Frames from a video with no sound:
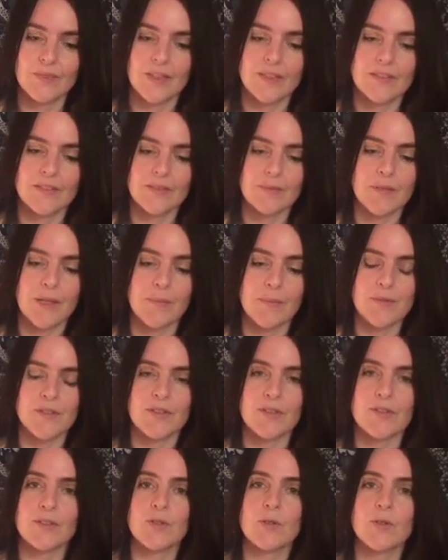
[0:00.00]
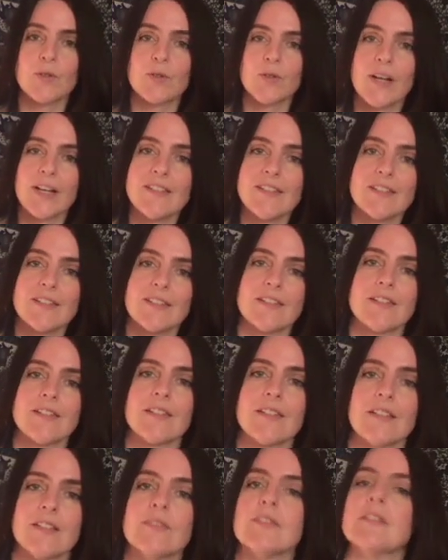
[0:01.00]
Sometimes there's
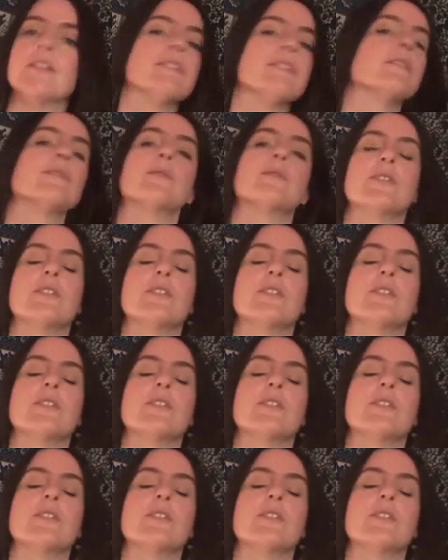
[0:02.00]
crisis even.